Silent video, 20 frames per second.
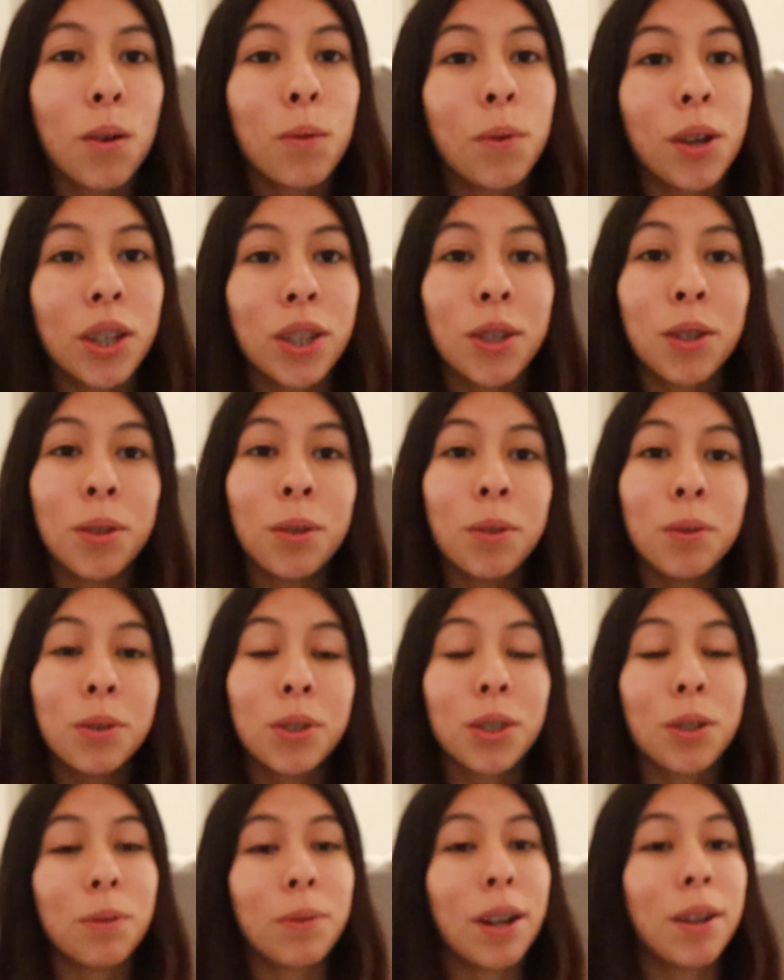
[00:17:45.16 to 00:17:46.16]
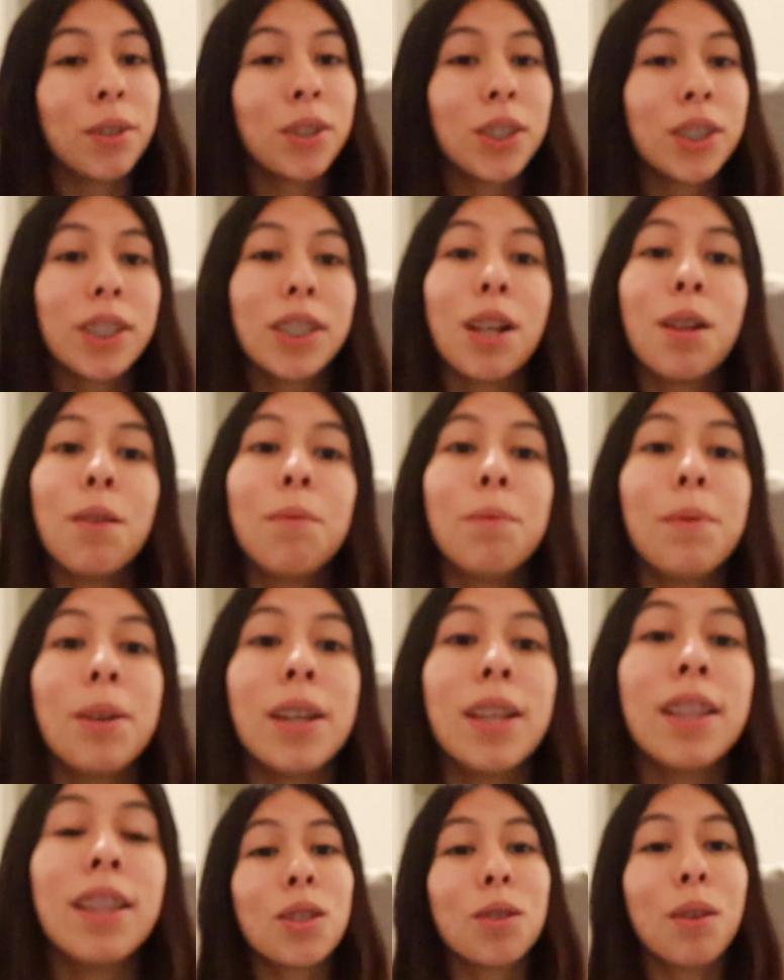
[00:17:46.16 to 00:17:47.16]
what you surround yourself
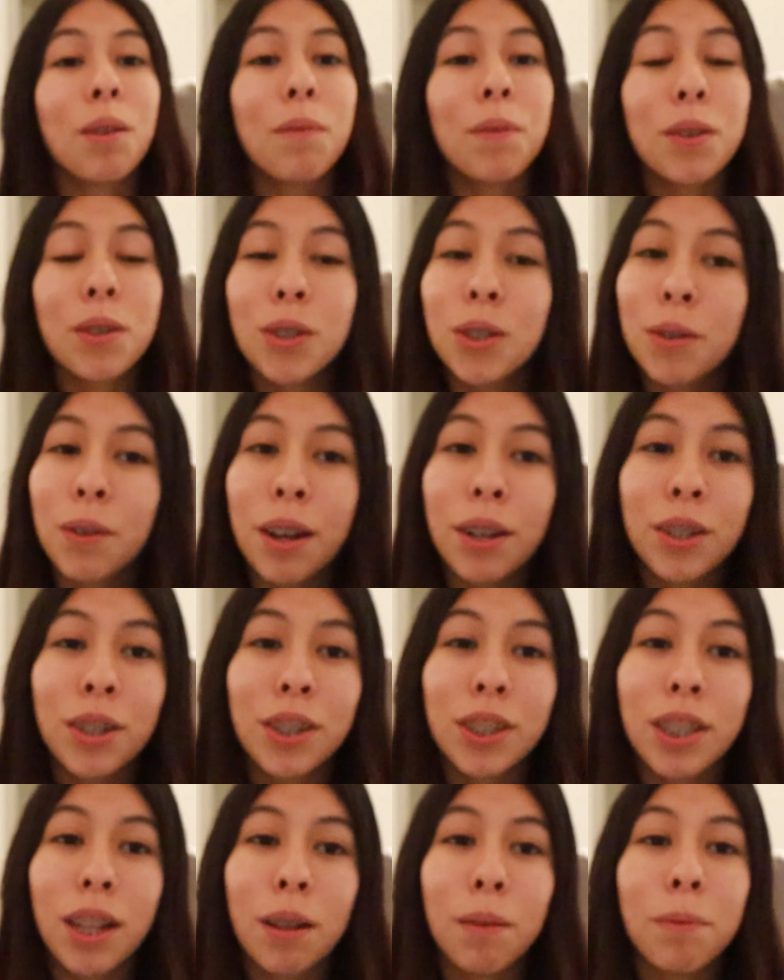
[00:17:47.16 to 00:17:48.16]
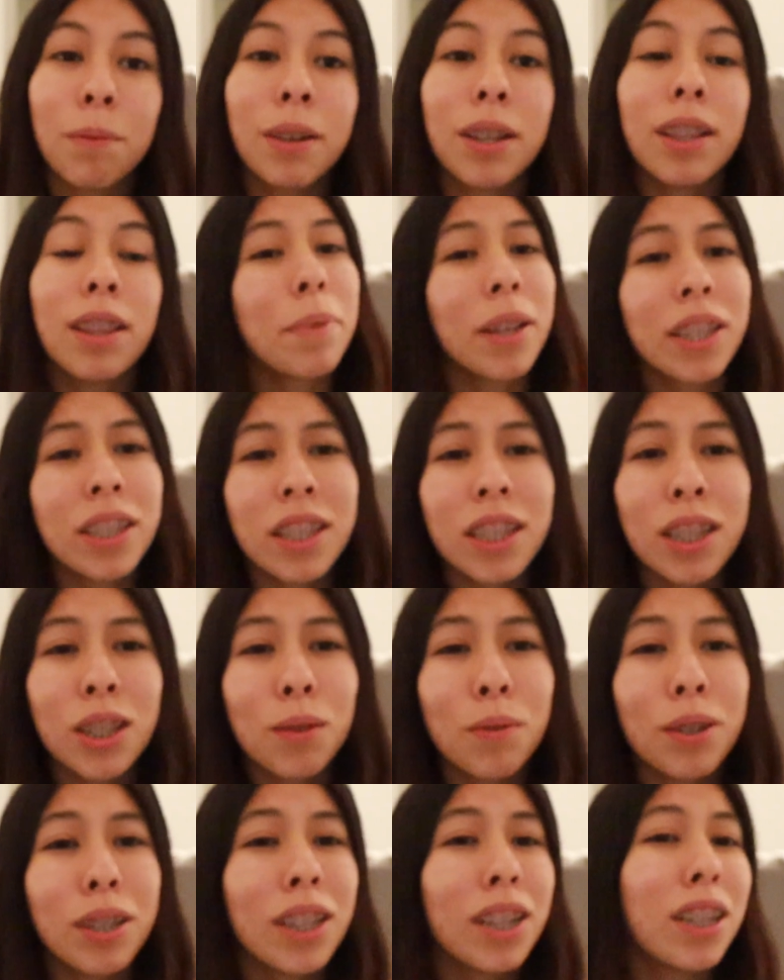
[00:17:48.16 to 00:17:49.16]
with. So if you surround yourself with
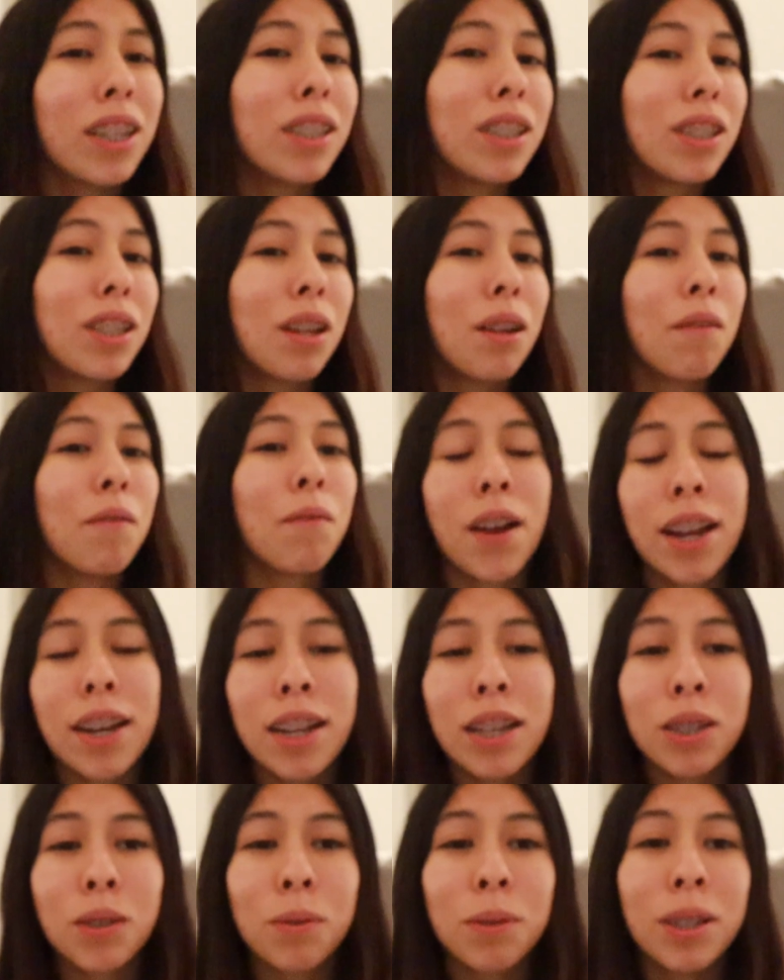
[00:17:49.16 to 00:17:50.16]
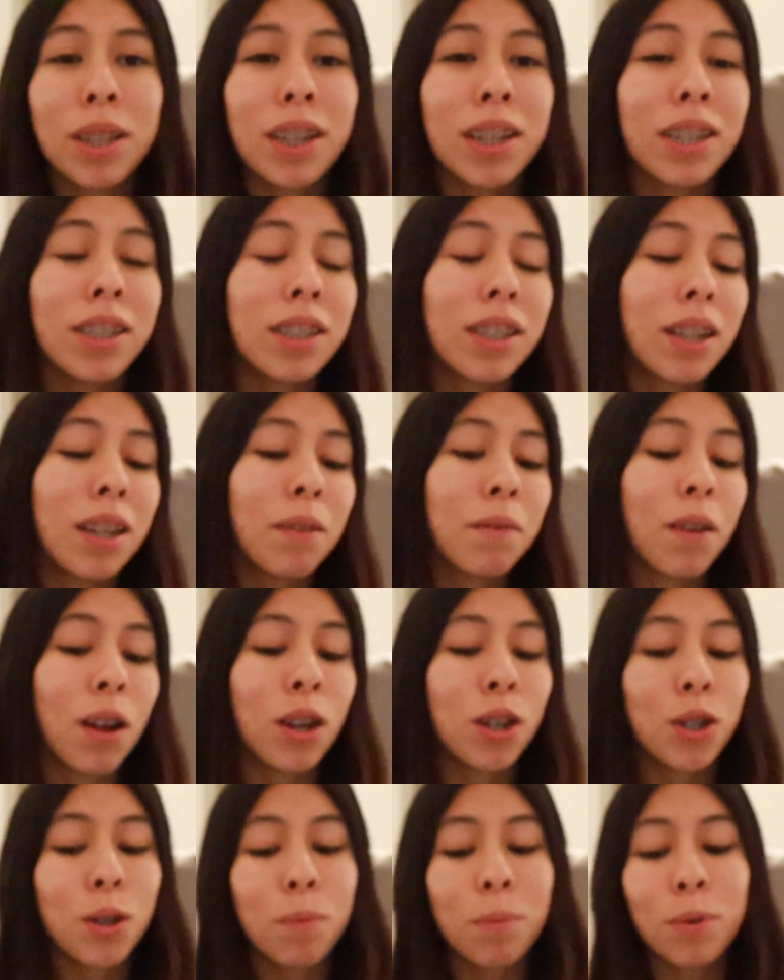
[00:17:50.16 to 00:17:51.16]
business related stuff, finance related stuff,
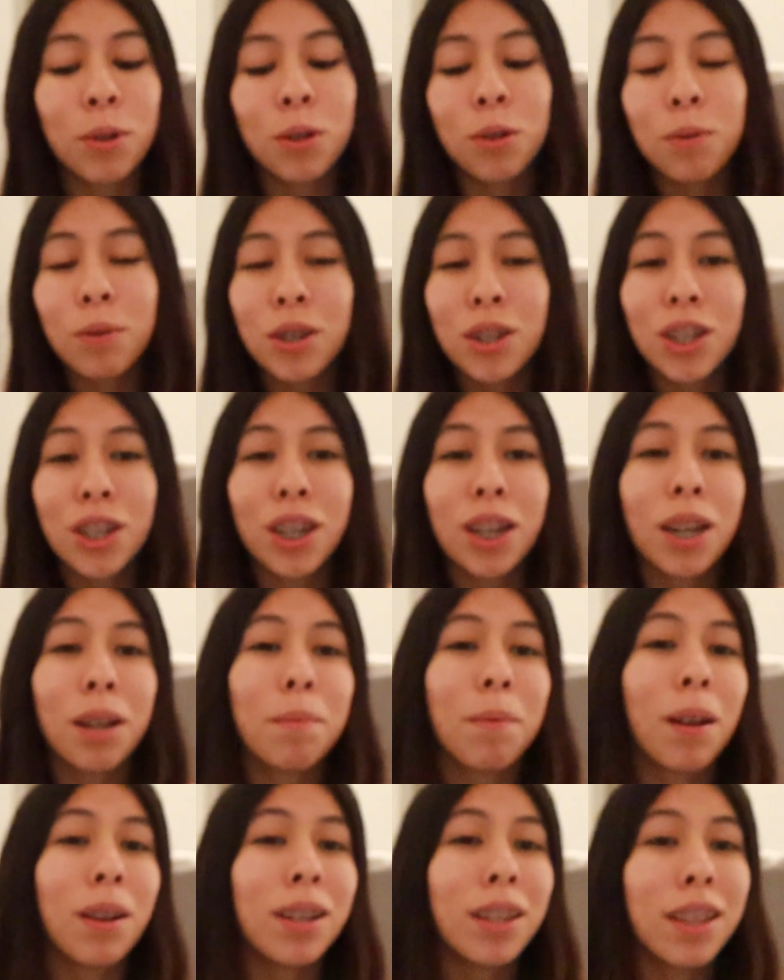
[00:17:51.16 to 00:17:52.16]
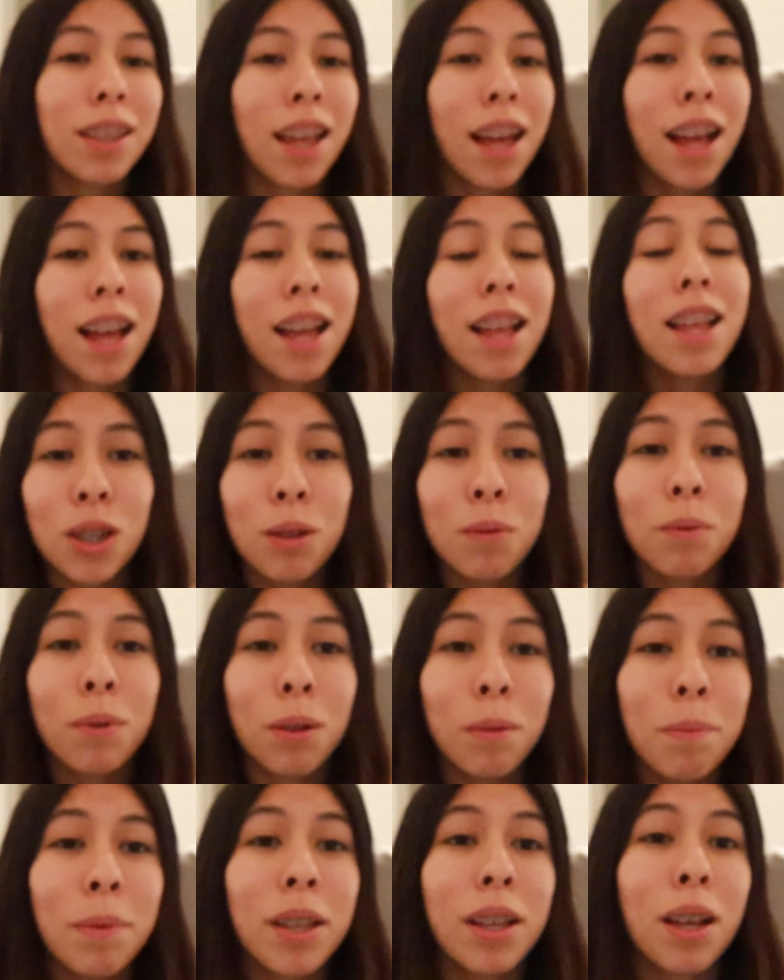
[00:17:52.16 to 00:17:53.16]
entrepreneurship, all of that, you
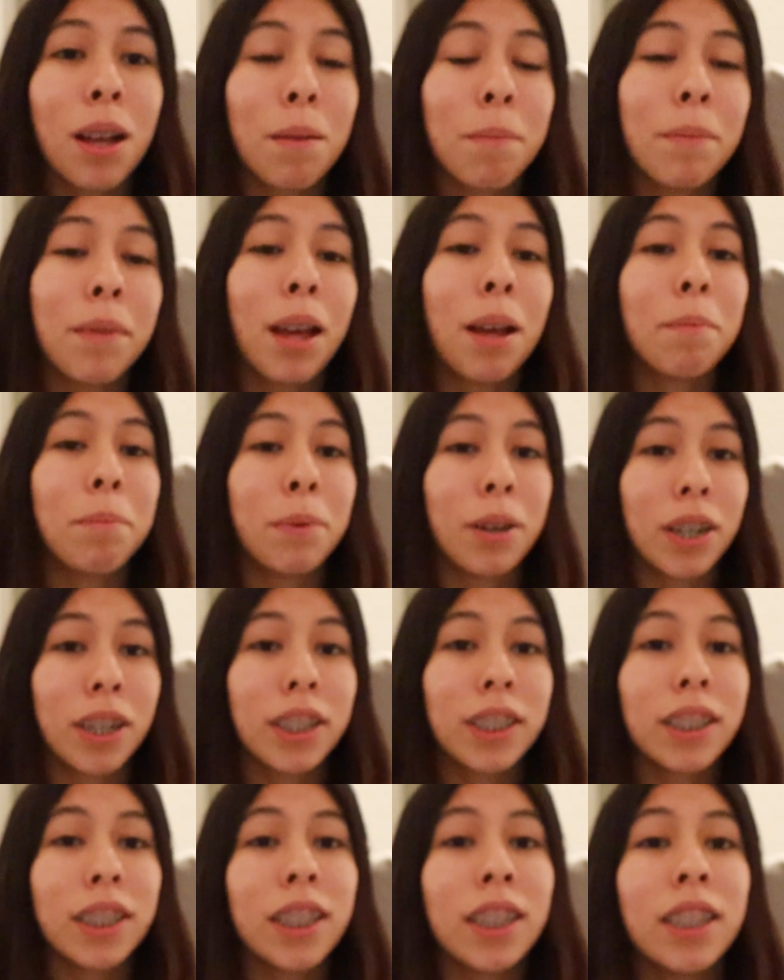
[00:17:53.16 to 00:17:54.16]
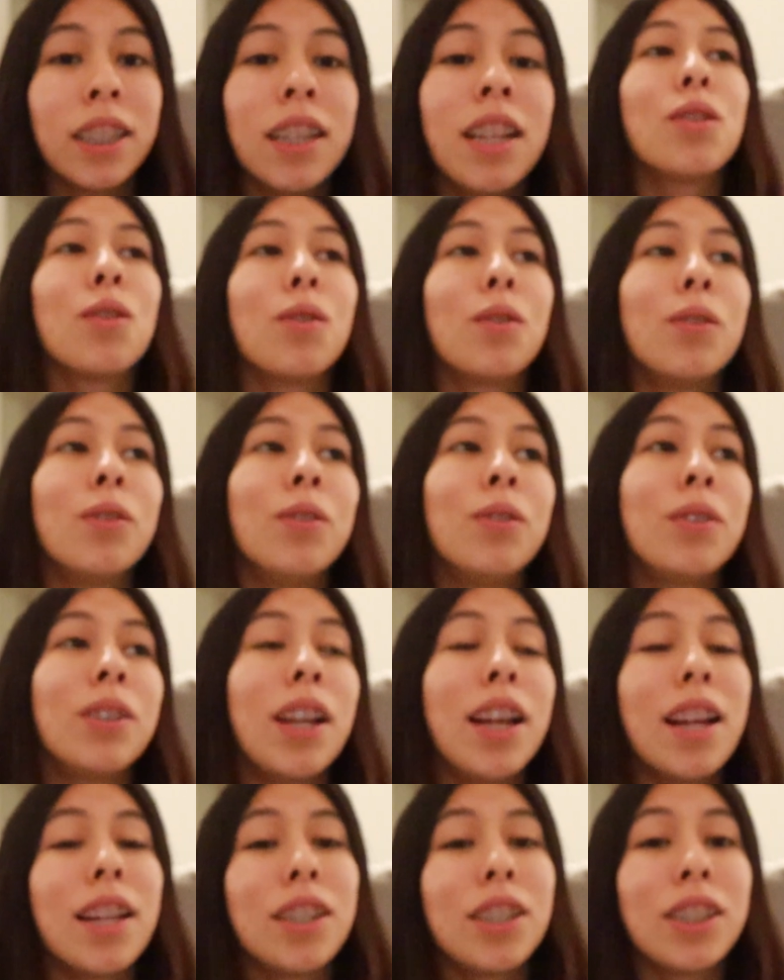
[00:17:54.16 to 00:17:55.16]
will become that person. So
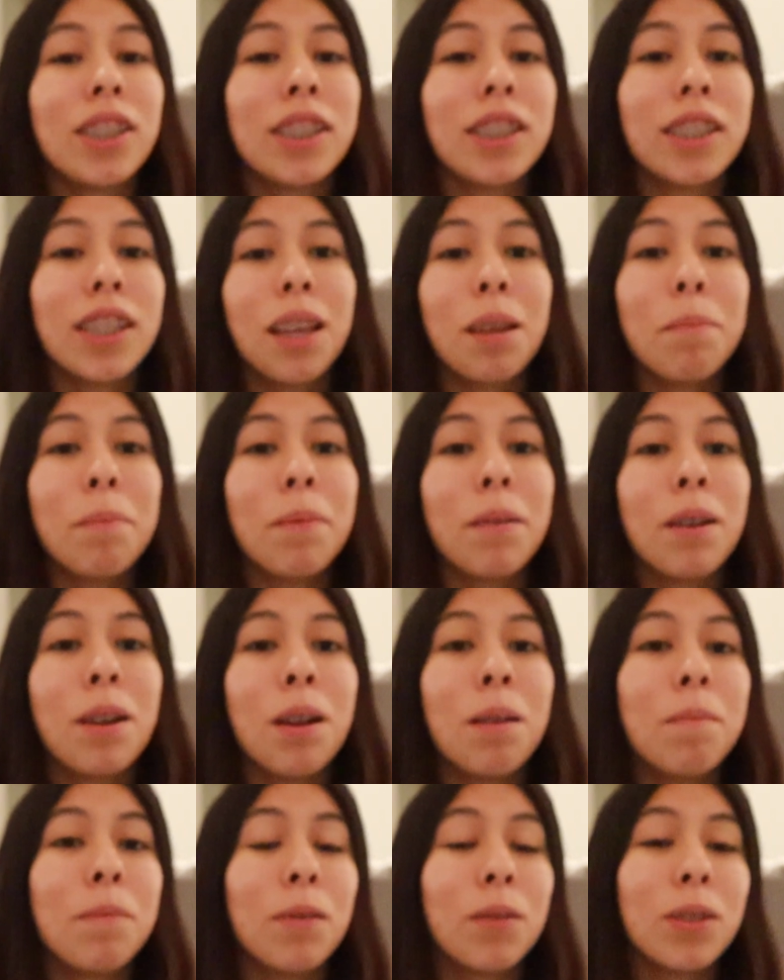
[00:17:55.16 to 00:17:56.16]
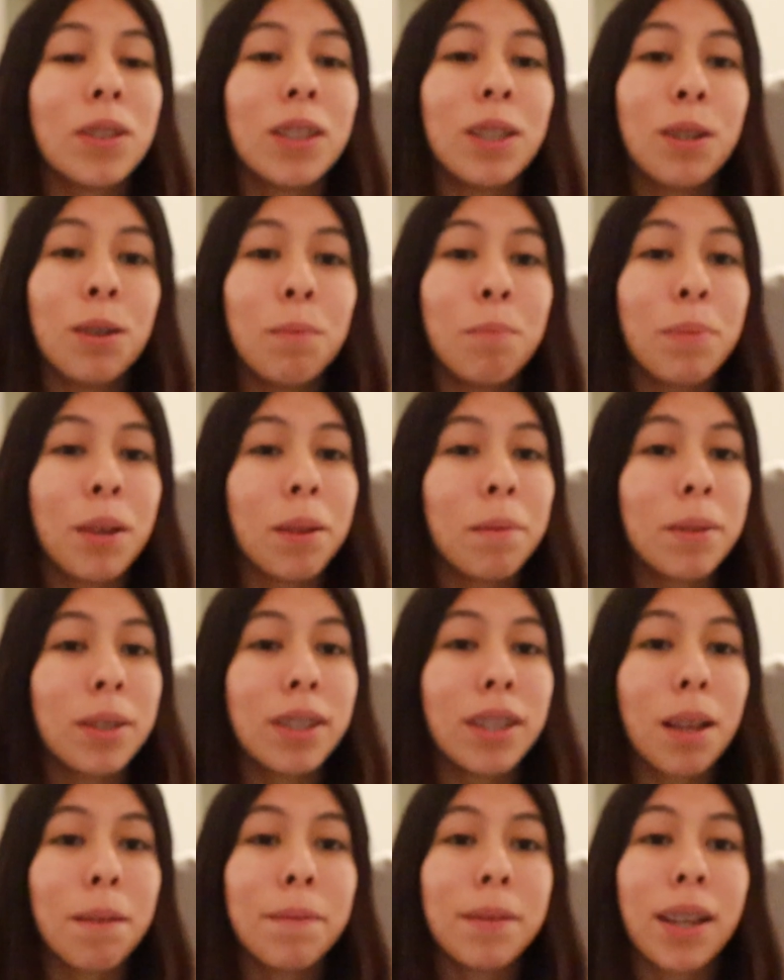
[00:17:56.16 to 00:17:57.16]
yeah, just keep it up. Those little baby
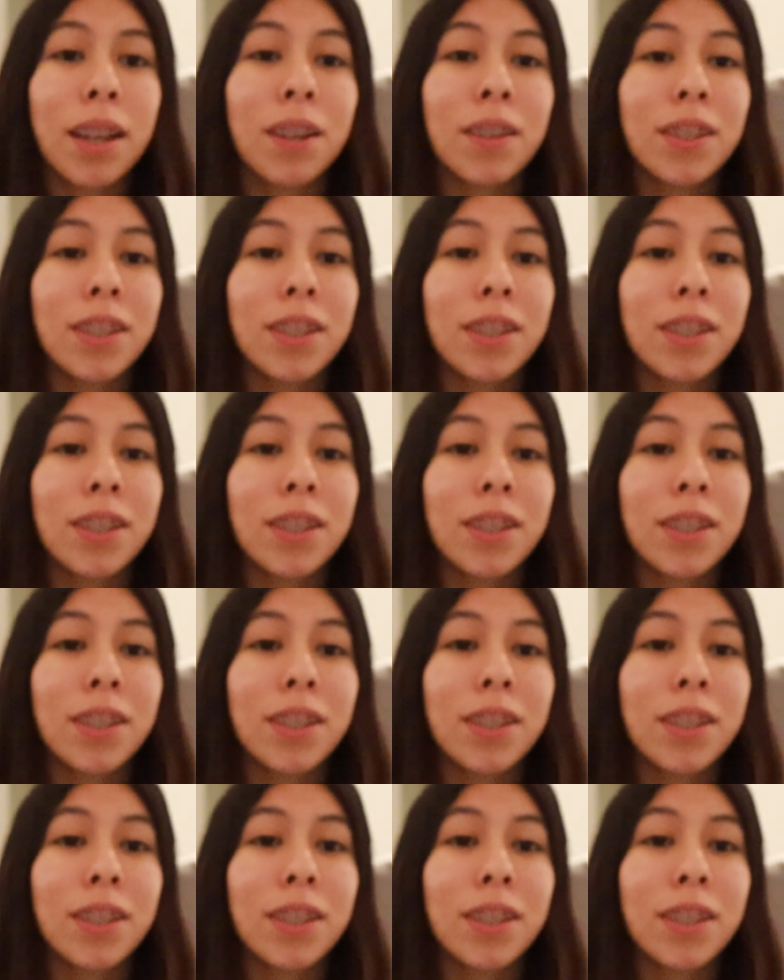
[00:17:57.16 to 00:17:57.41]
steps that you